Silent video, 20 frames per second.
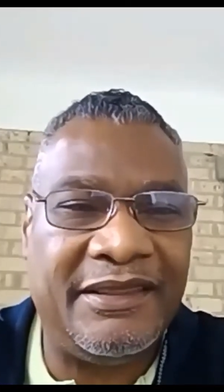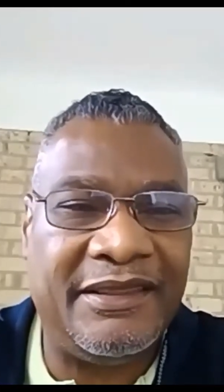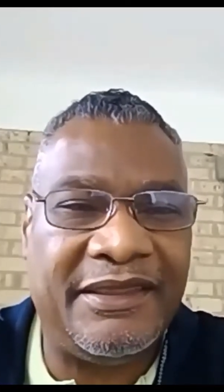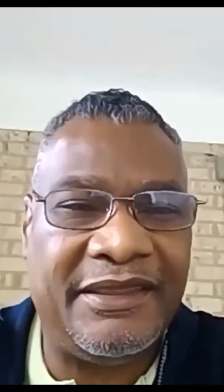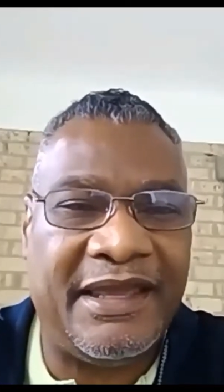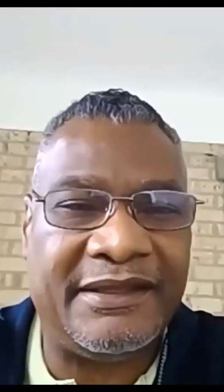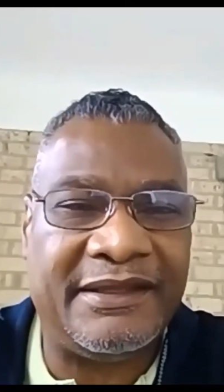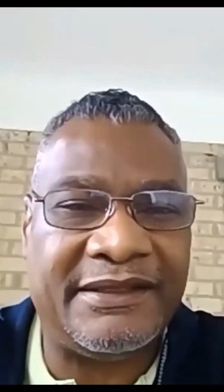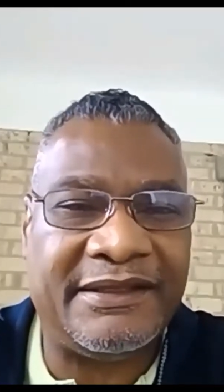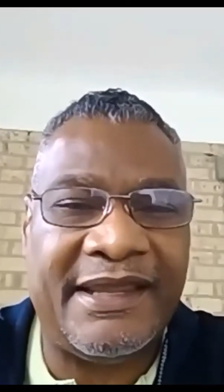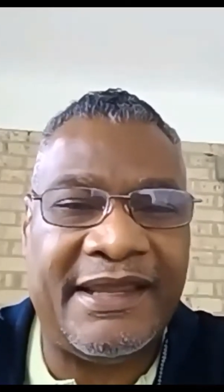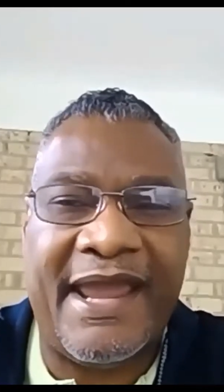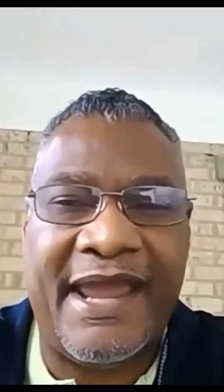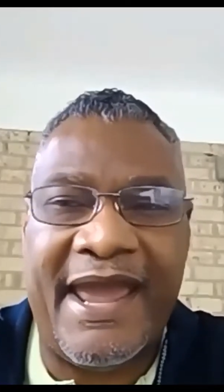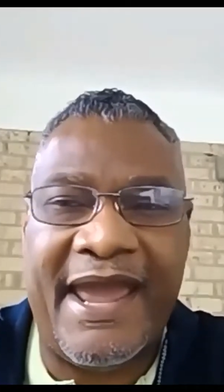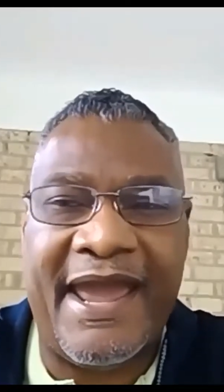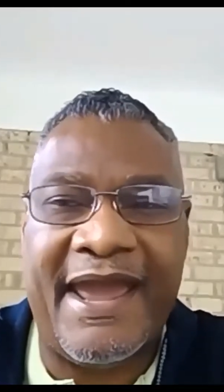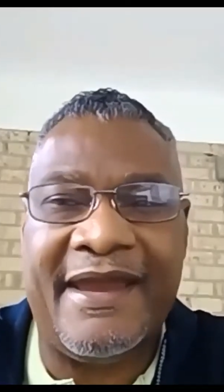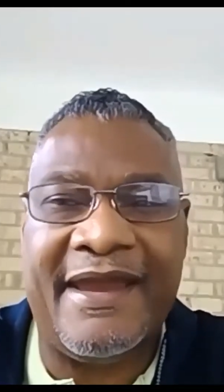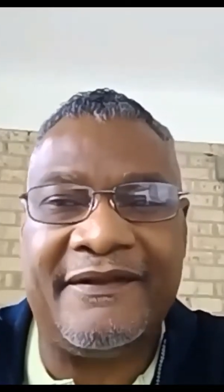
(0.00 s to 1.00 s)
that they
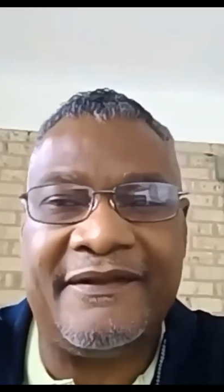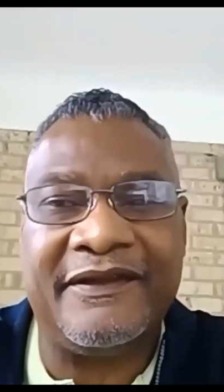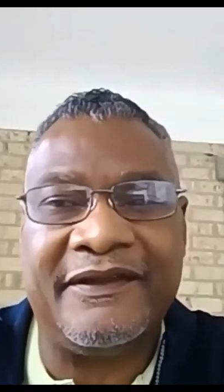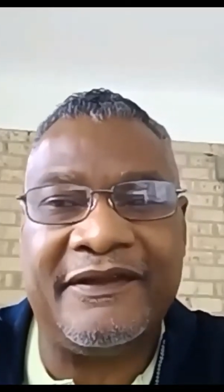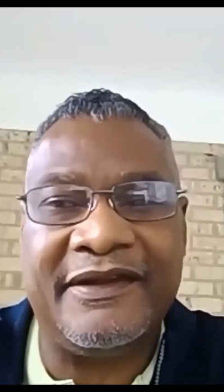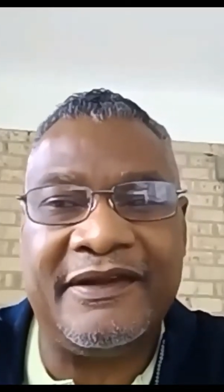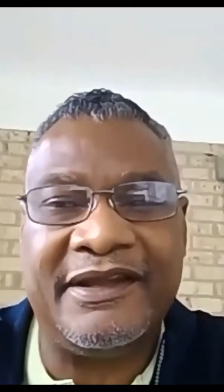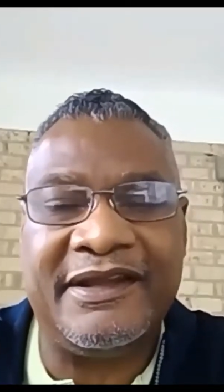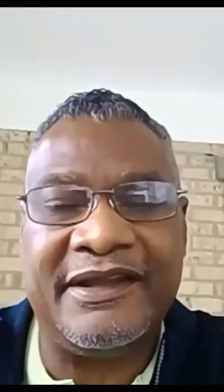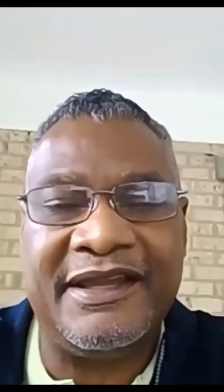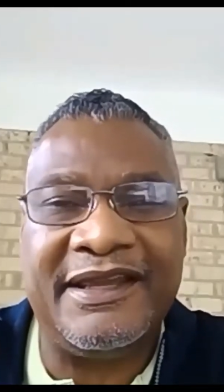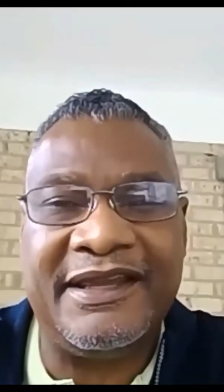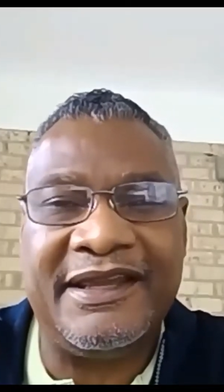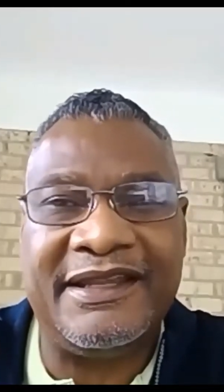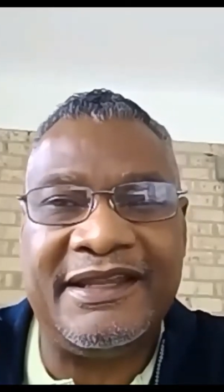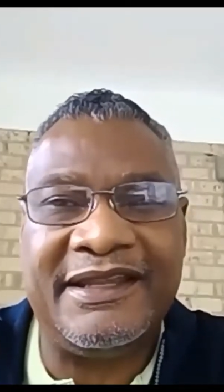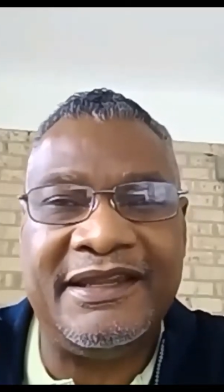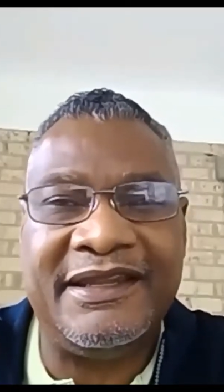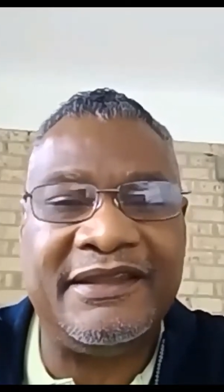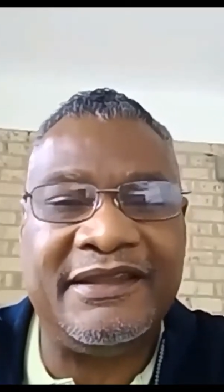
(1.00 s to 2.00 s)
have
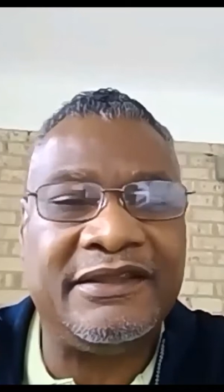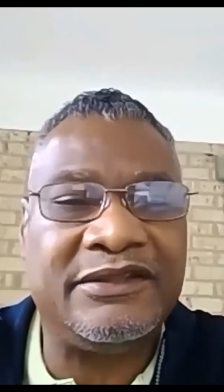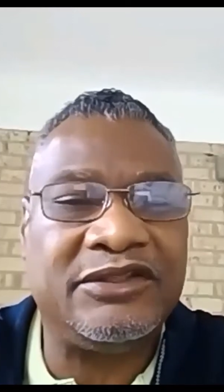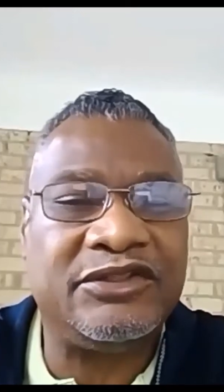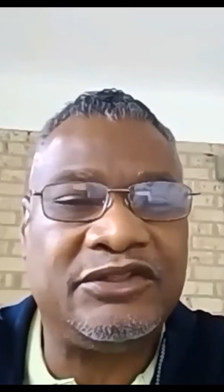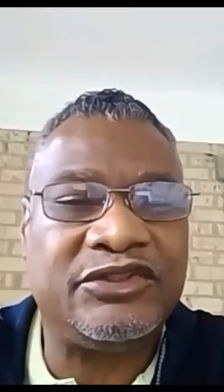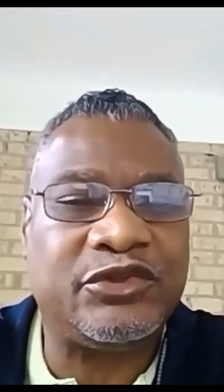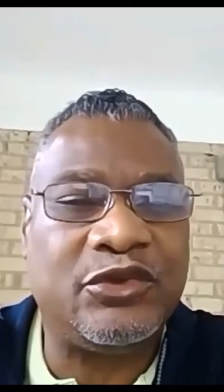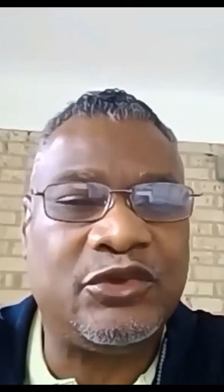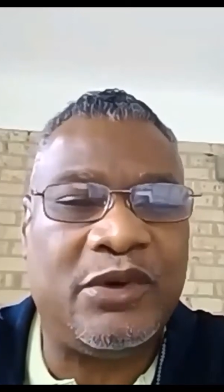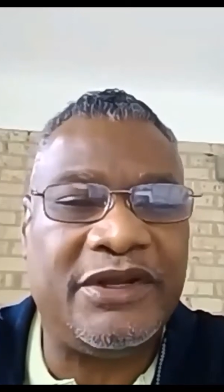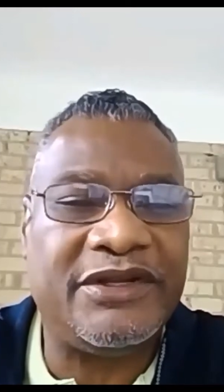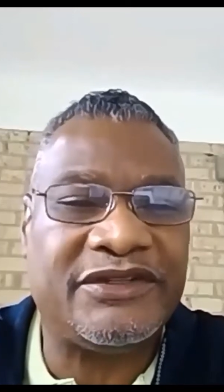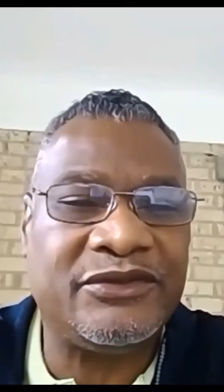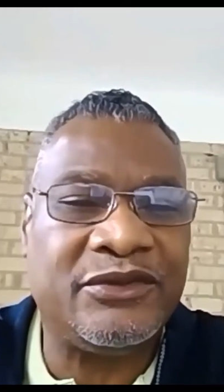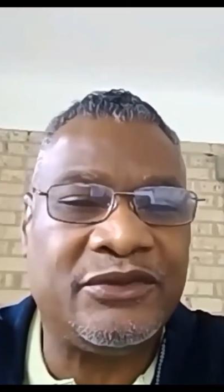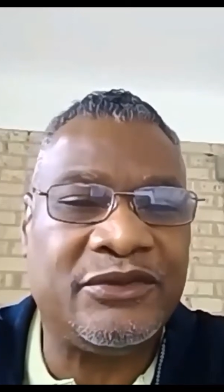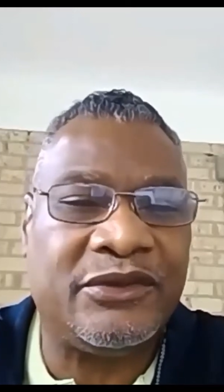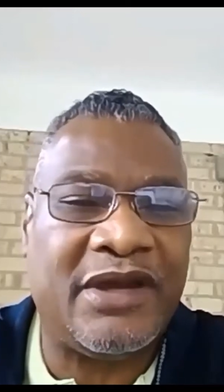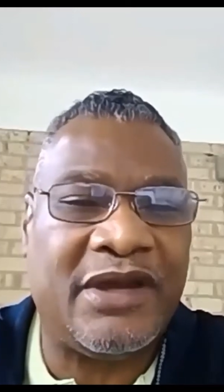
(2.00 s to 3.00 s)
neither the
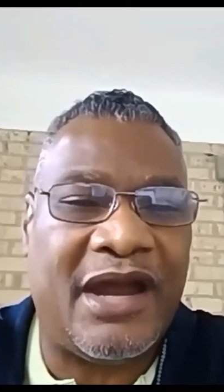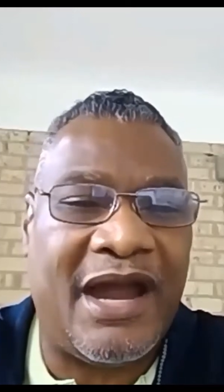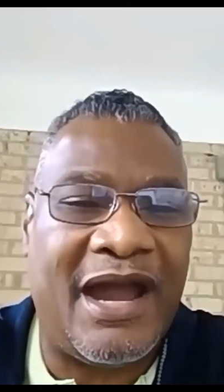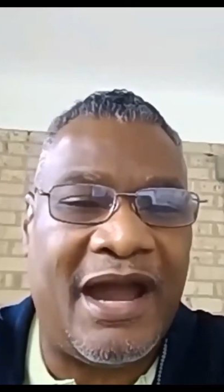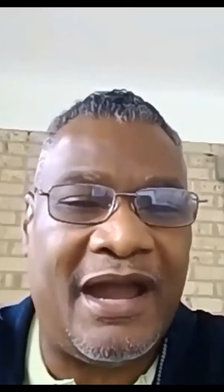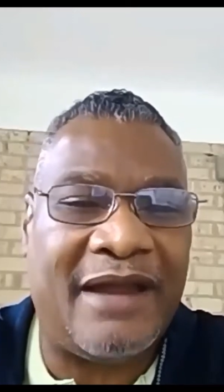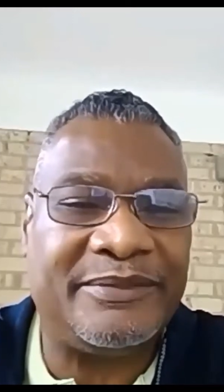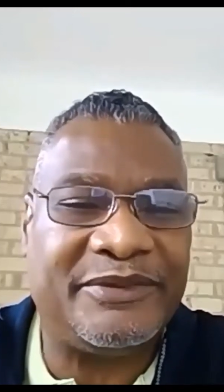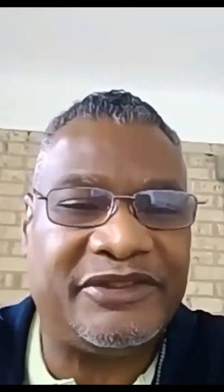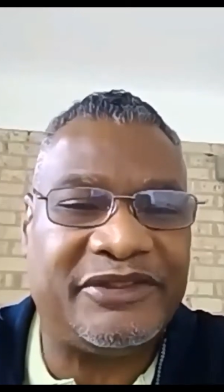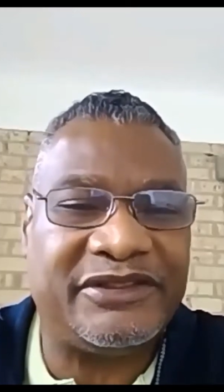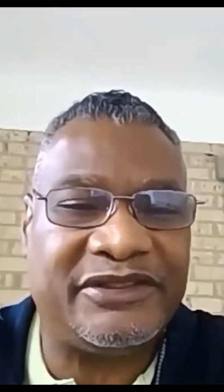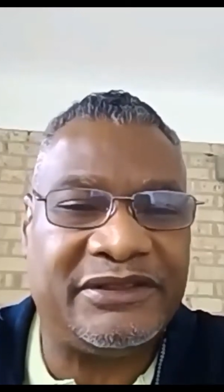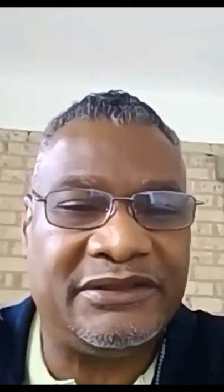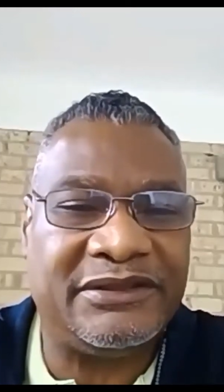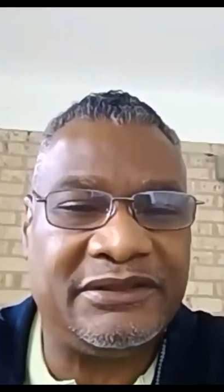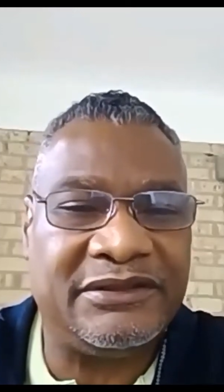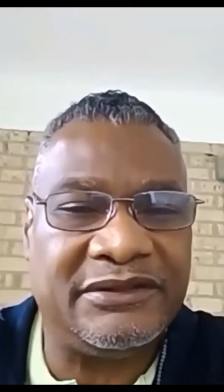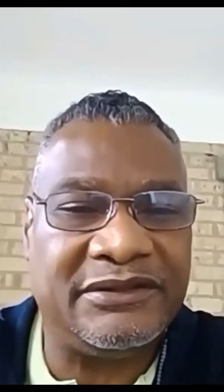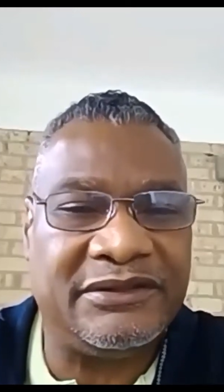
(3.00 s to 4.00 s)
choice nor the
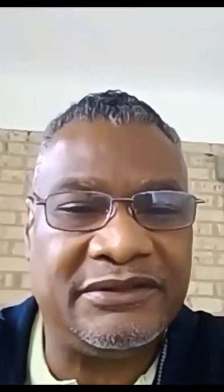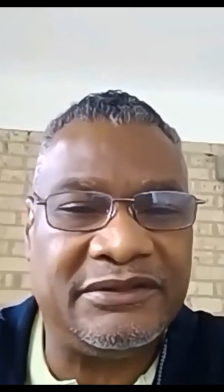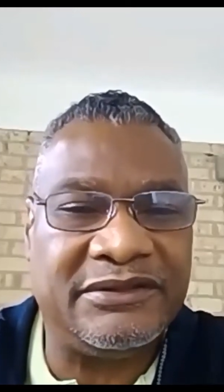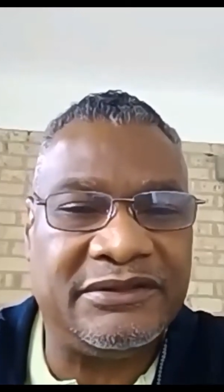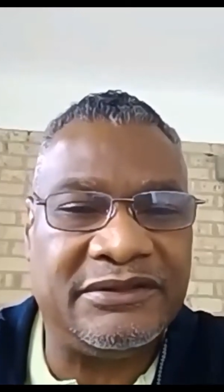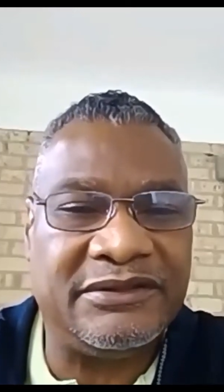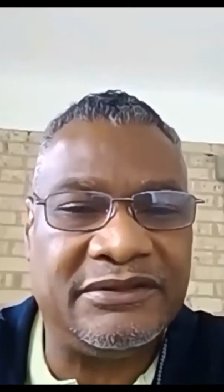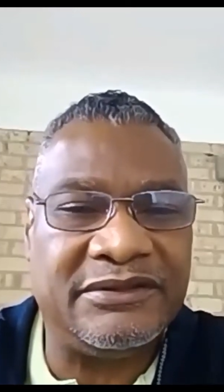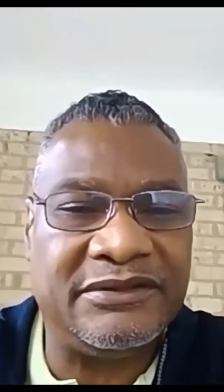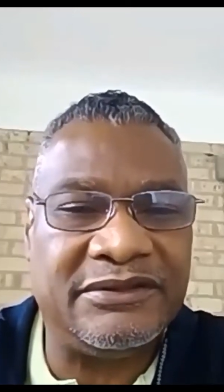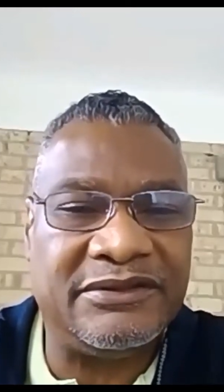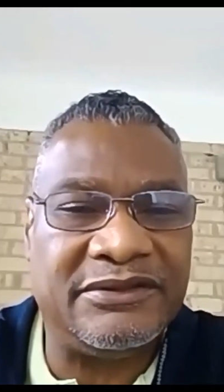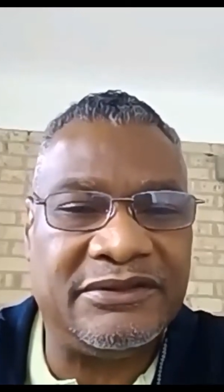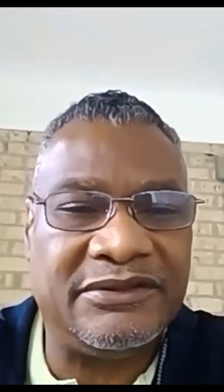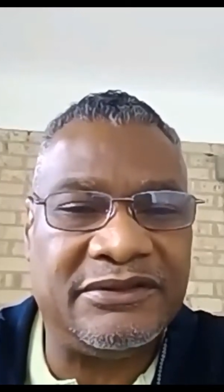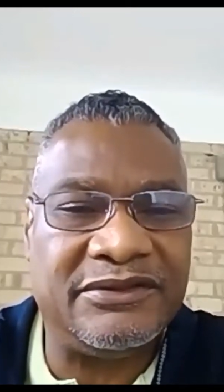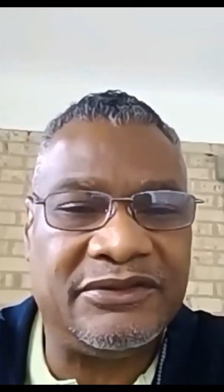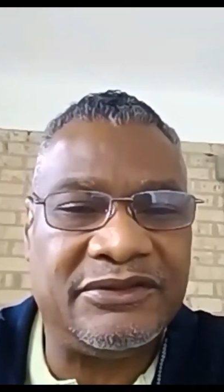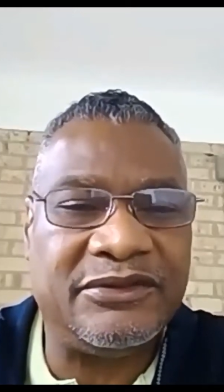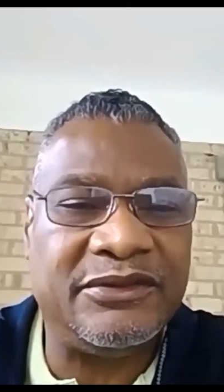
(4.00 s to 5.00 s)
option
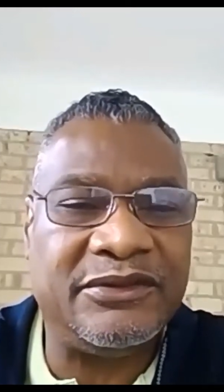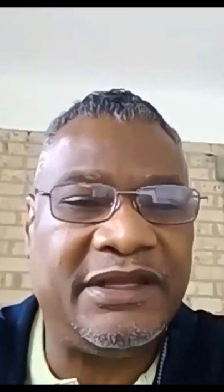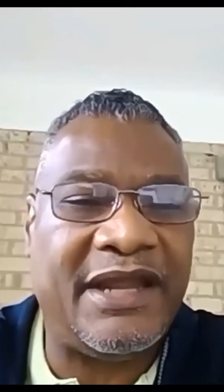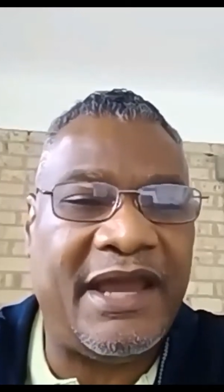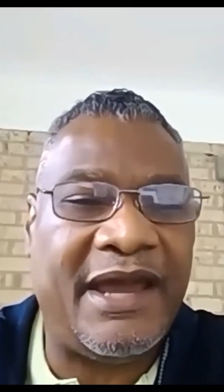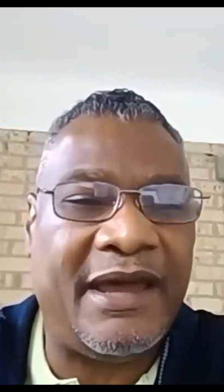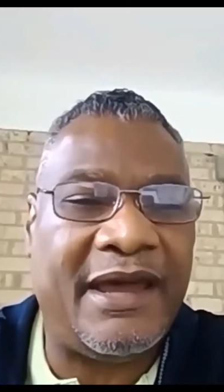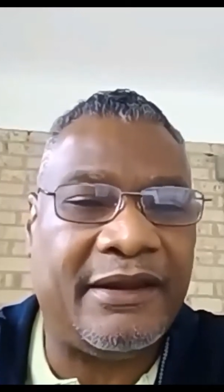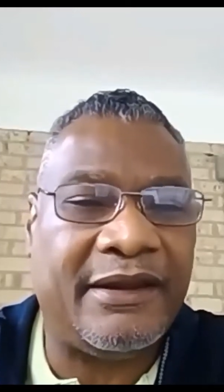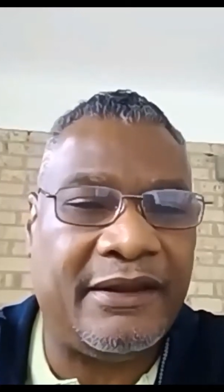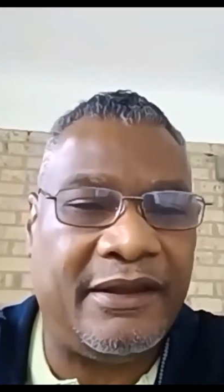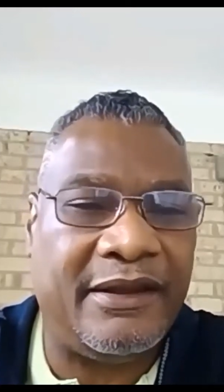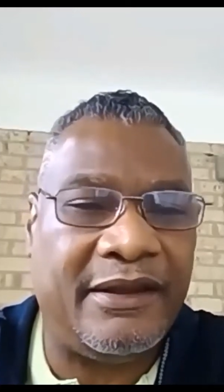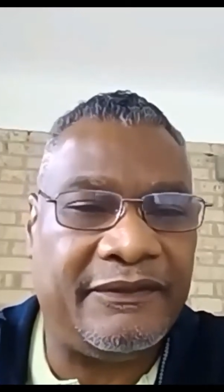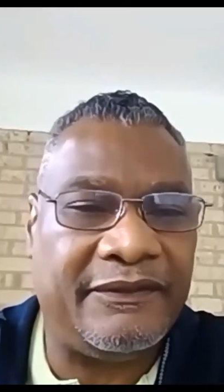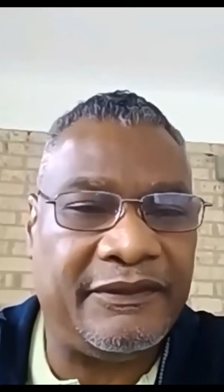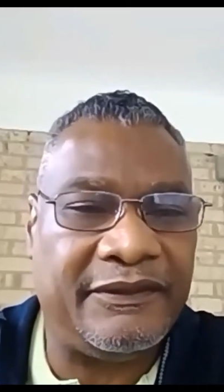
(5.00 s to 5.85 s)
to get out of.